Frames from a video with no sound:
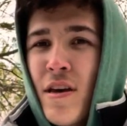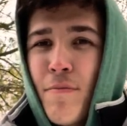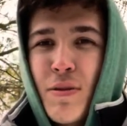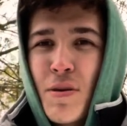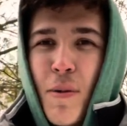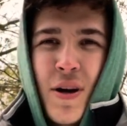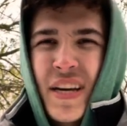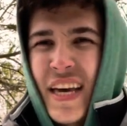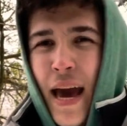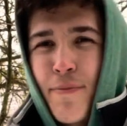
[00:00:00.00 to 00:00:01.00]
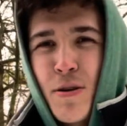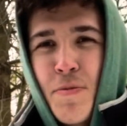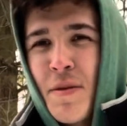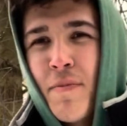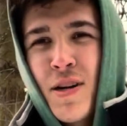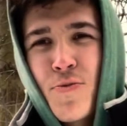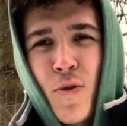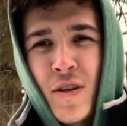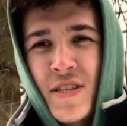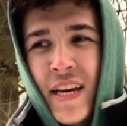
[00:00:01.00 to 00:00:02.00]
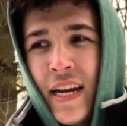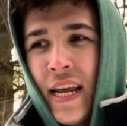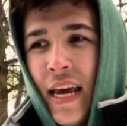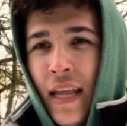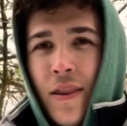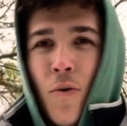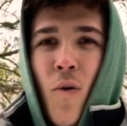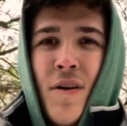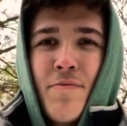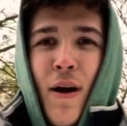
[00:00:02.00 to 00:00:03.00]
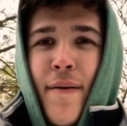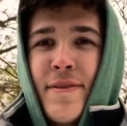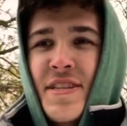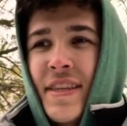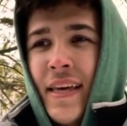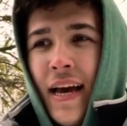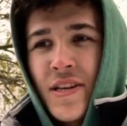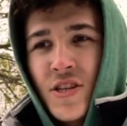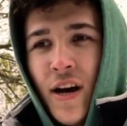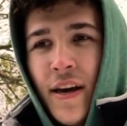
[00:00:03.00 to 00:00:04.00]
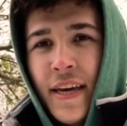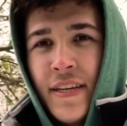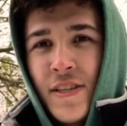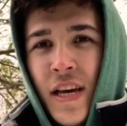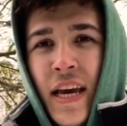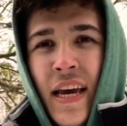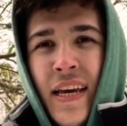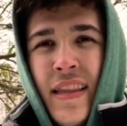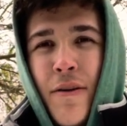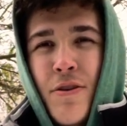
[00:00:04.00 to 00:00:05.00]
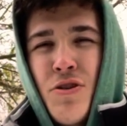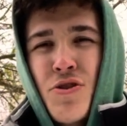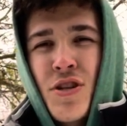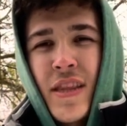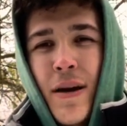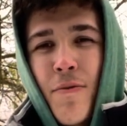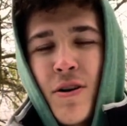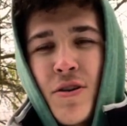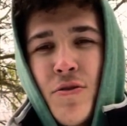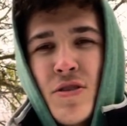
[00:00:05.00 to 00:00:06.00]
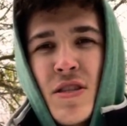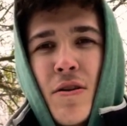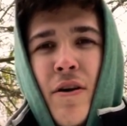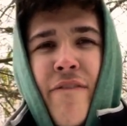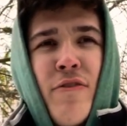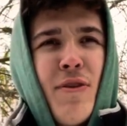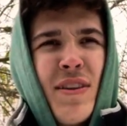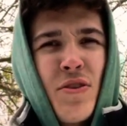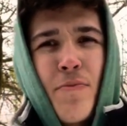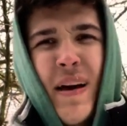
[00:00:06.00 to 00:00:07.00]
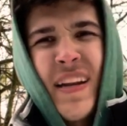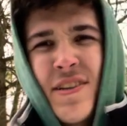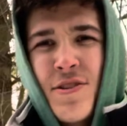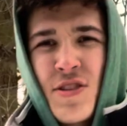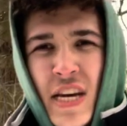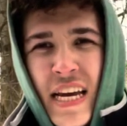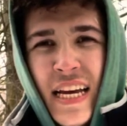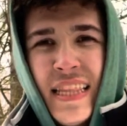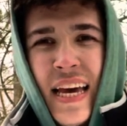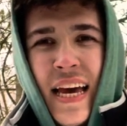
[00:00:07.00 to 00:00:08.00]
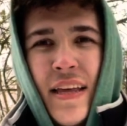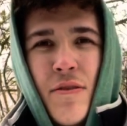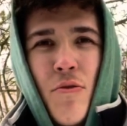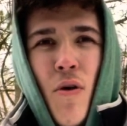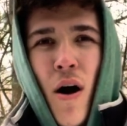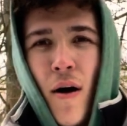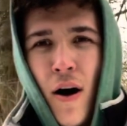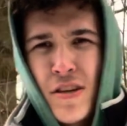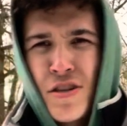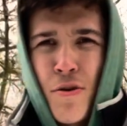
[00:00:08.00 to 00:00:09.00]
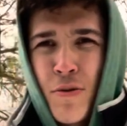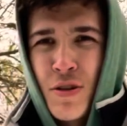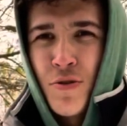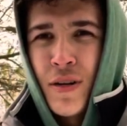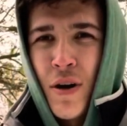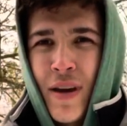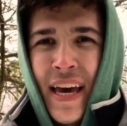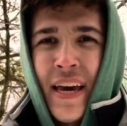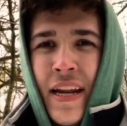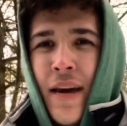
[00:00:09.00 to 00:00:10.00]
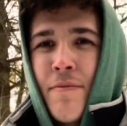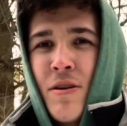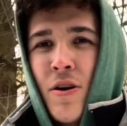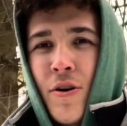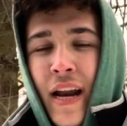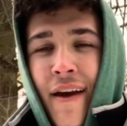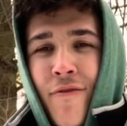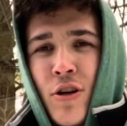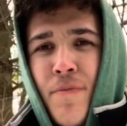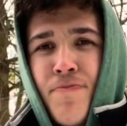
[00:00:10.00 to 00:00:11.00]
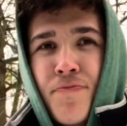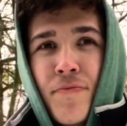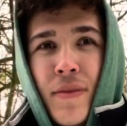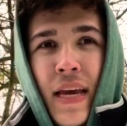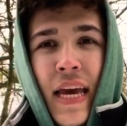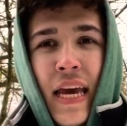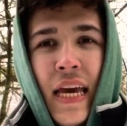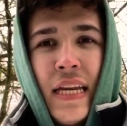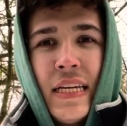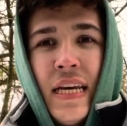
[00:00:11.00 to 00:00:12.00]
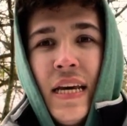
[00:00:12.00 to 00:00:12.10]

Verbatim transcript: but the market cap could be much more insane. And the one promising thing I saw is they were usually, they weren't used. There are a few other competitors that uh, also were doing okay in Am or in Africa. And